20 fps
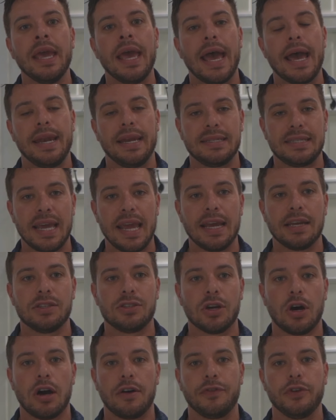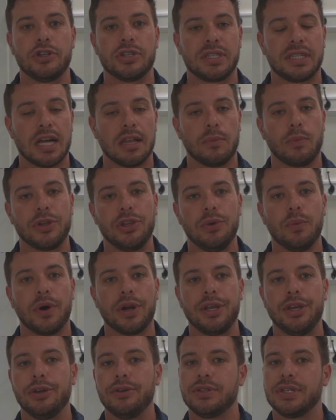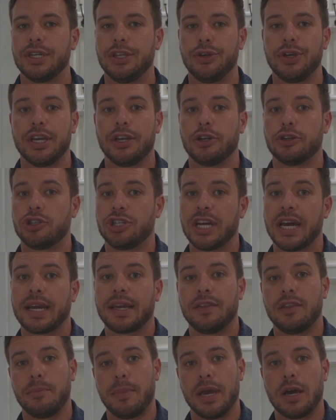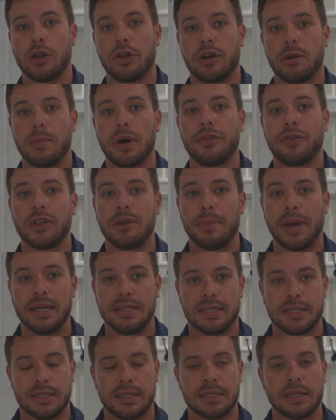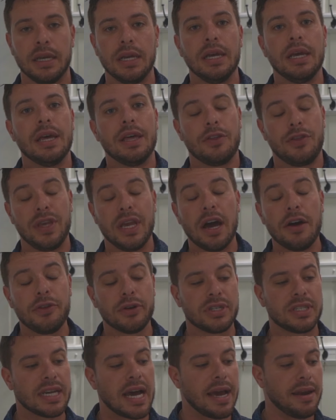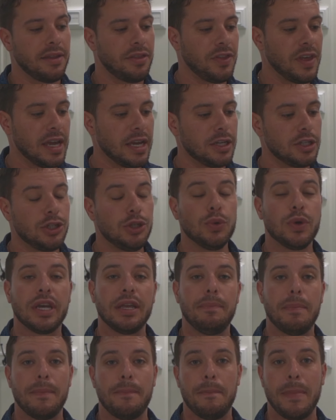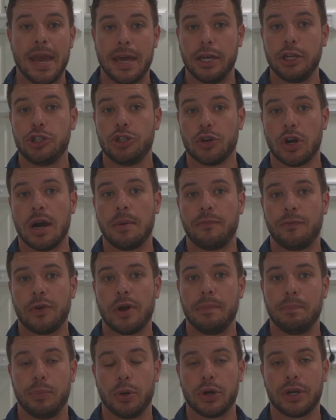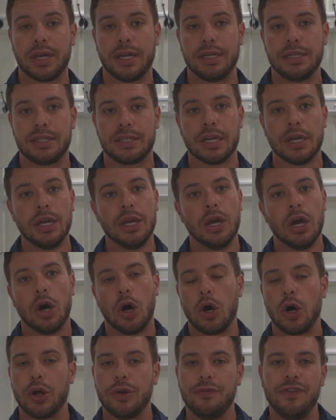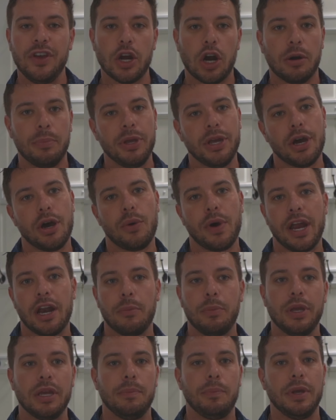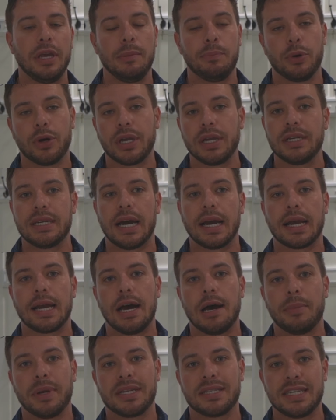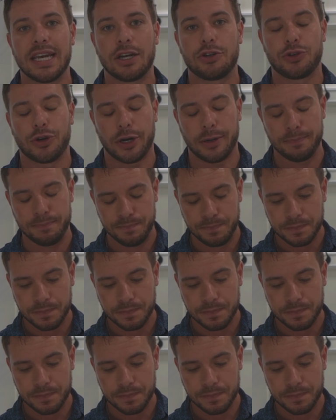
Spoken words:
and it's hands off. You just tell them when you want to use it and you get your check in the mail on a monthly basis. On the other side of things, you can manage your upfront bookings on VRBO, Airbnb, Booking.com, etc.,